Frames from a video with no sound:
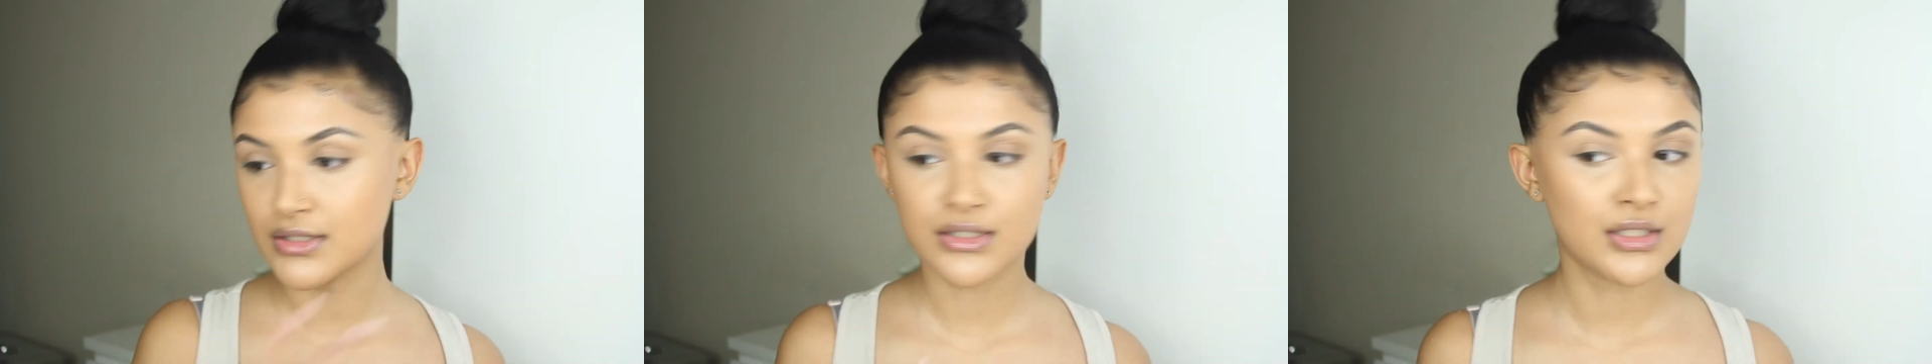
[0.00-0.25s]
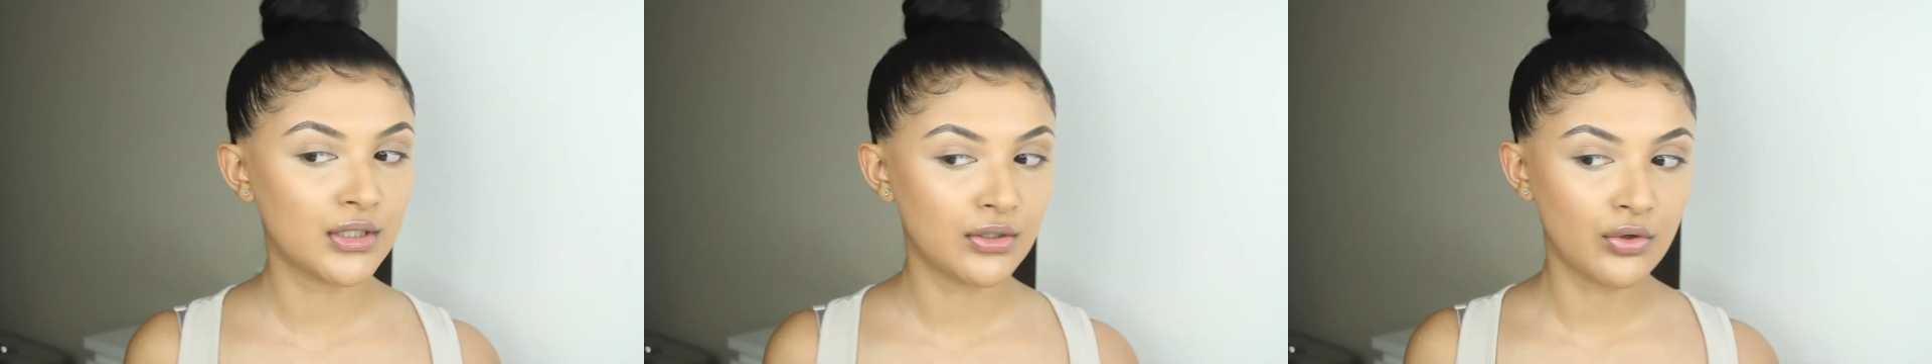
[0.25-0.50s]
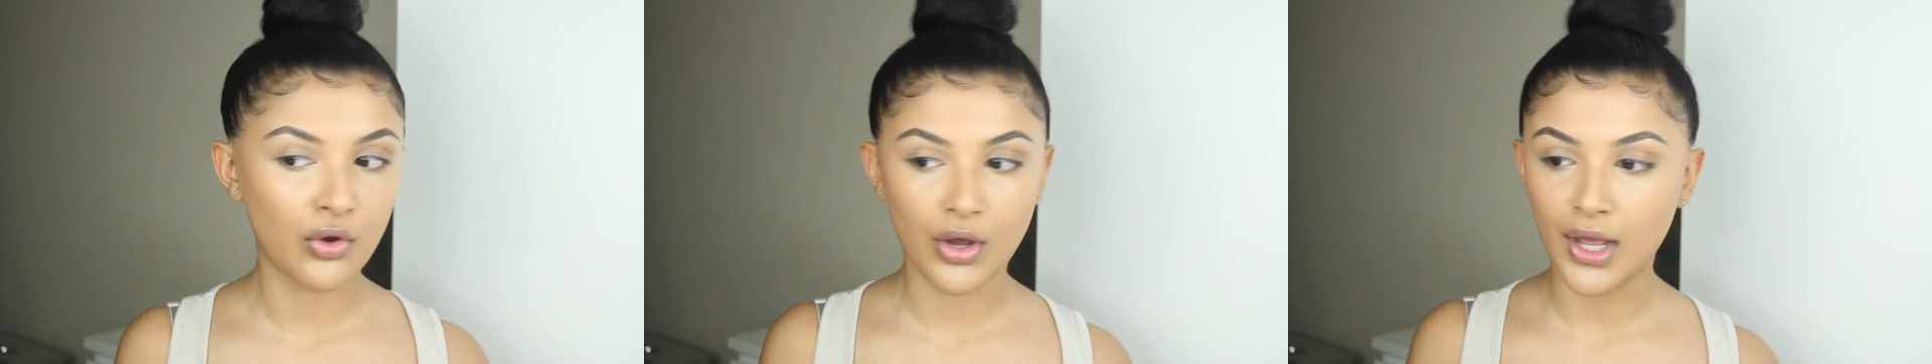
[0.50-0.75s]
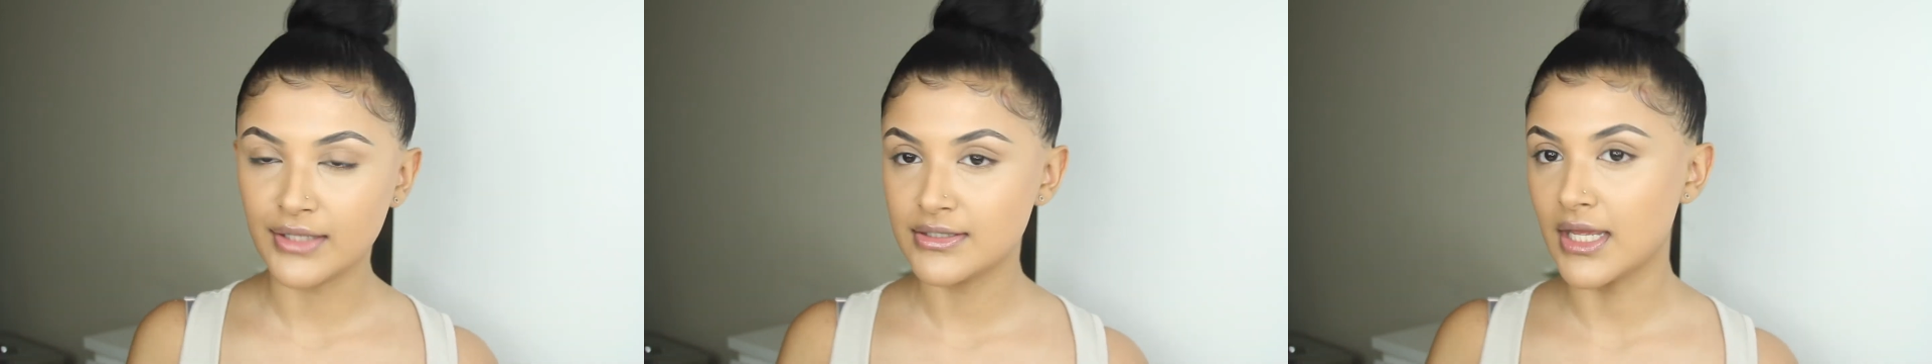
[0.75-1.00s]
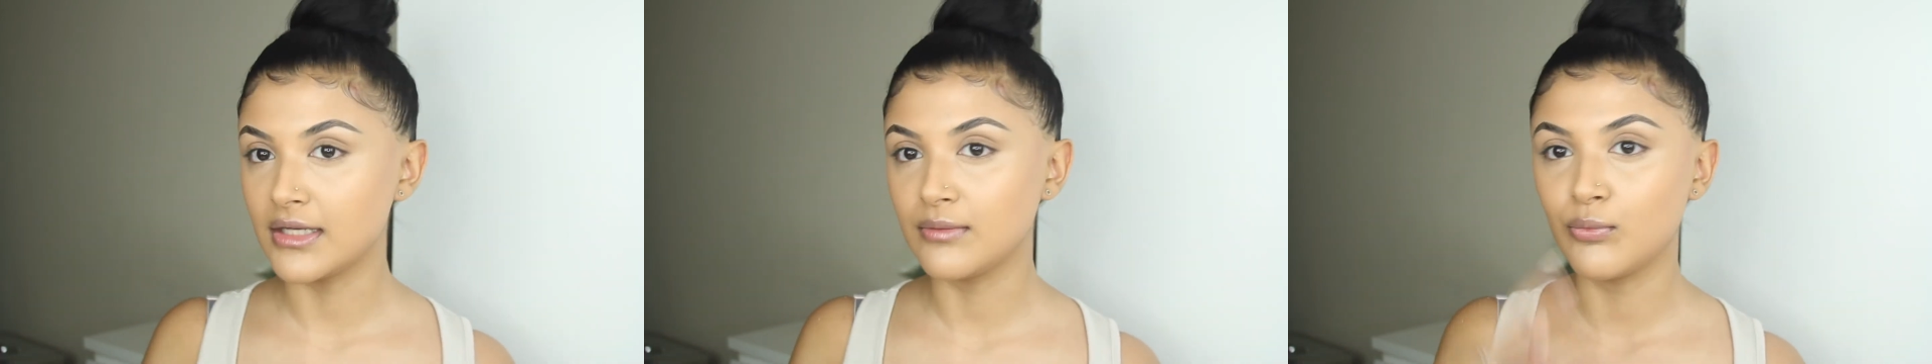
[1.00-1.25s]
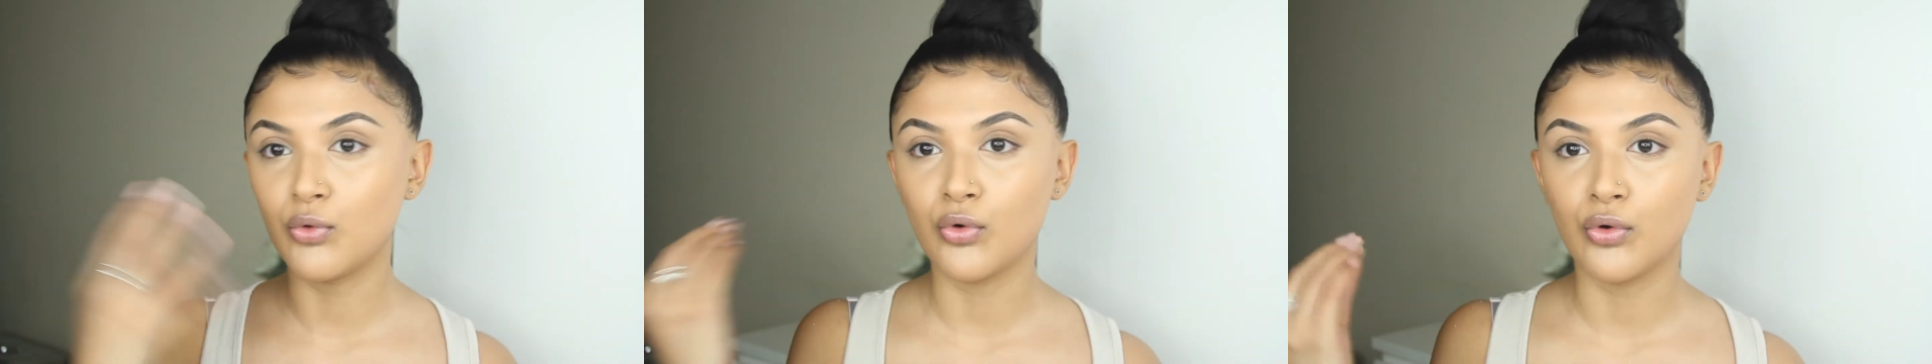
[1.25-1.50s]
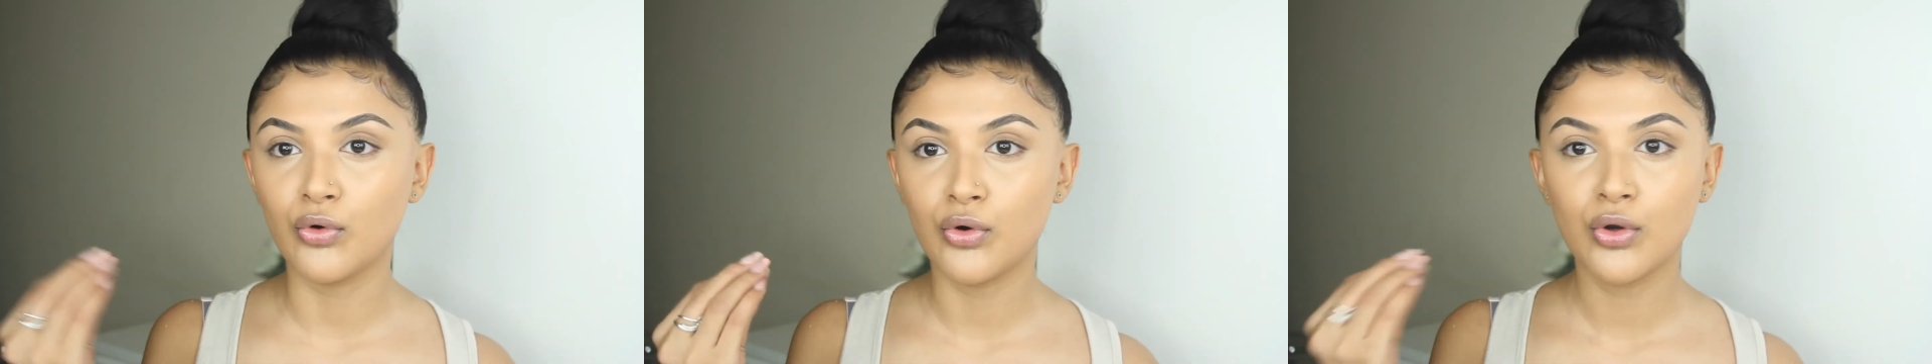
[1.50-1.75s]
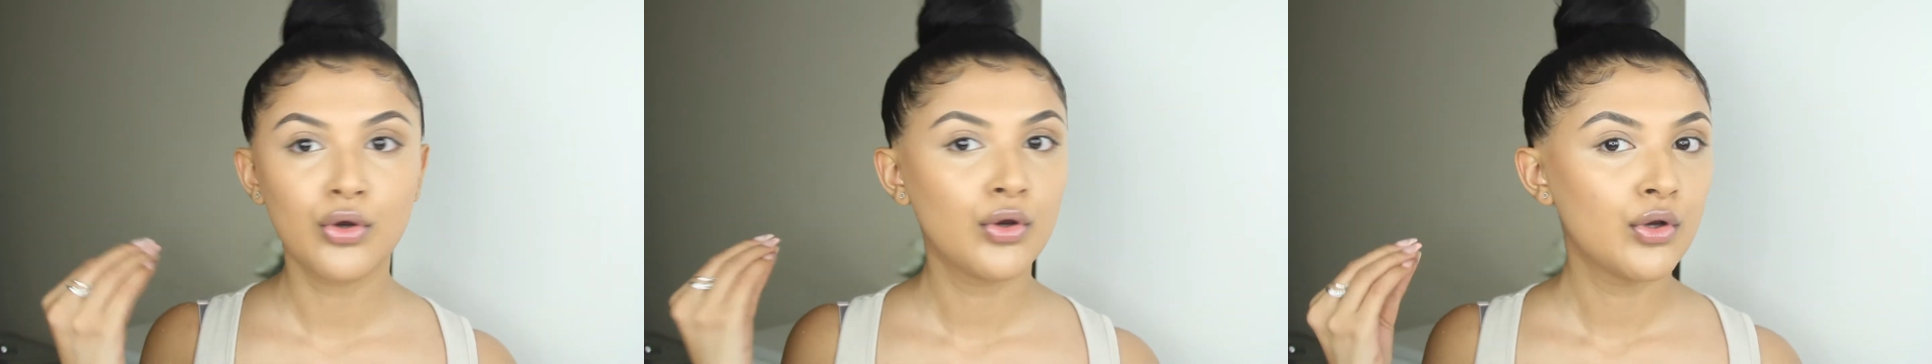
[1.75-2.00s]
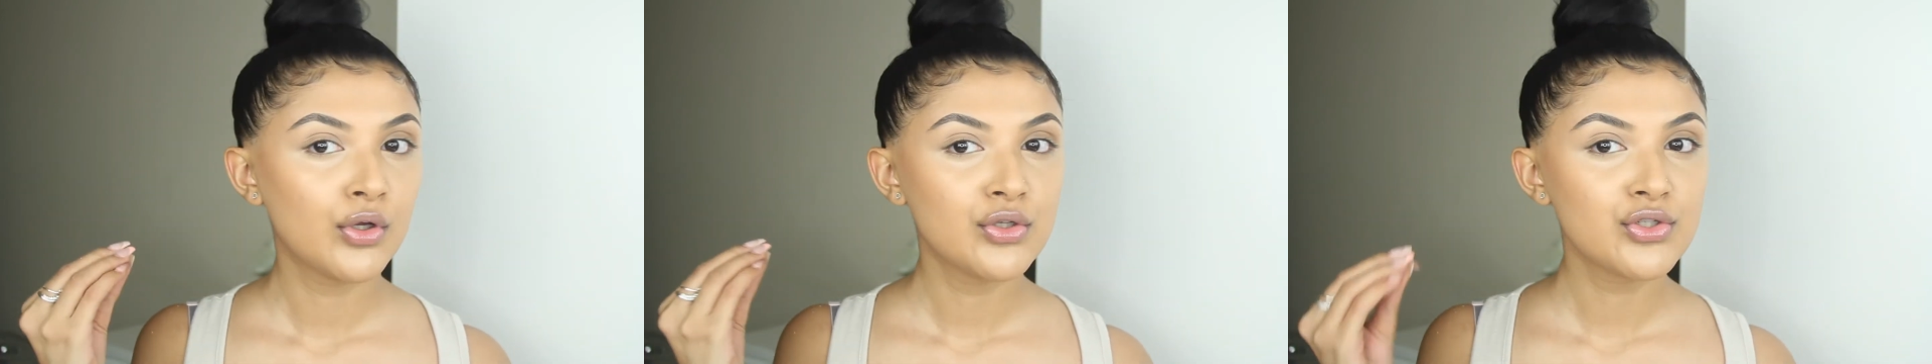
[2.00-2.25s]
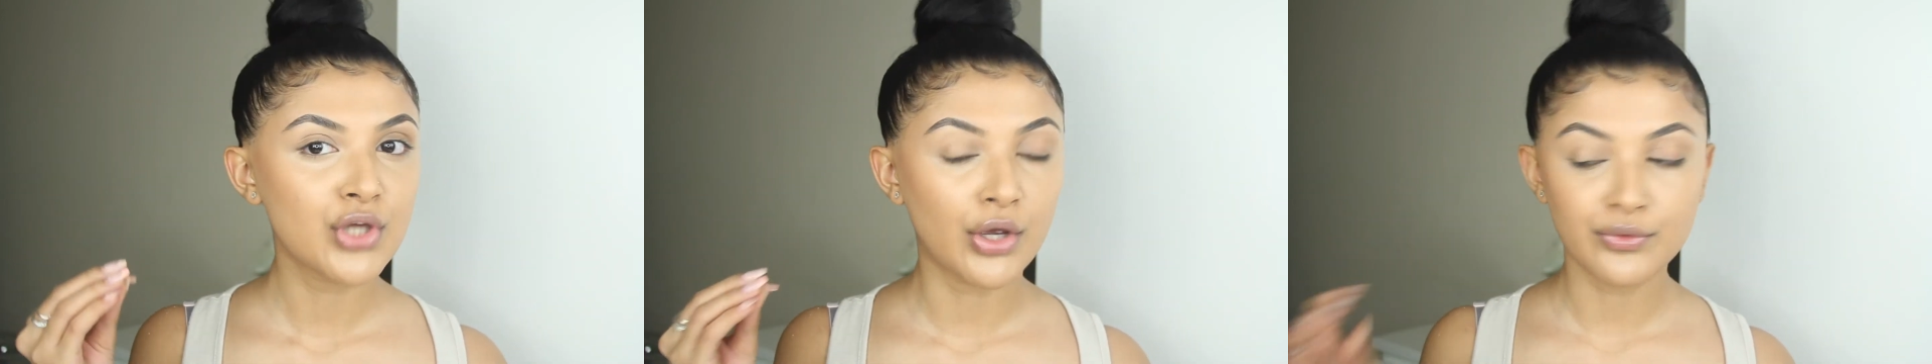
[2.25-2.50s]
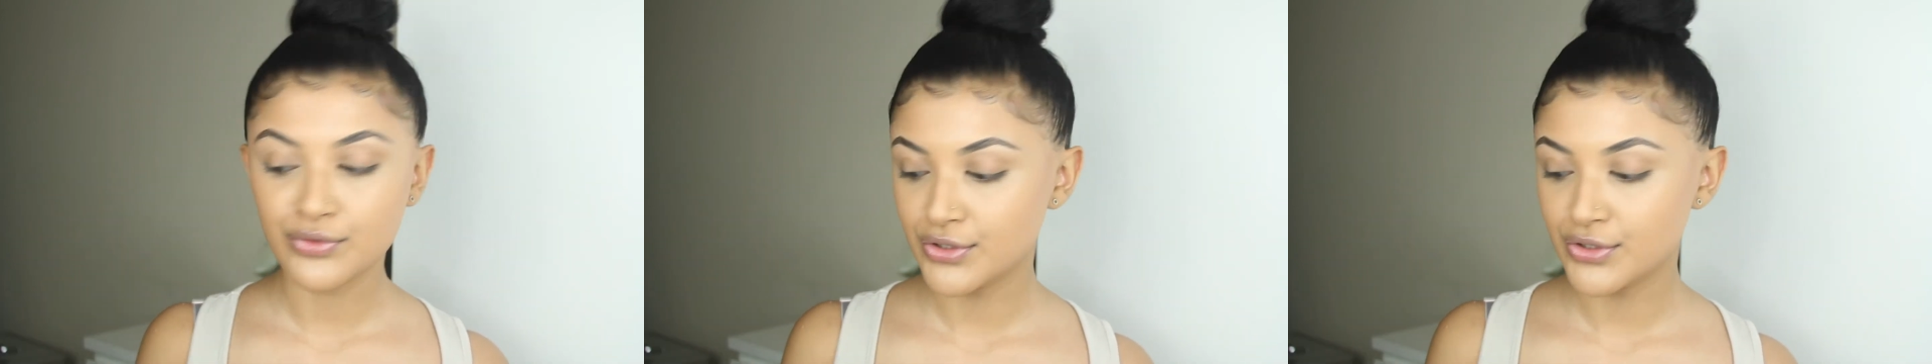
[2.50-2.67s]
to not add any more tone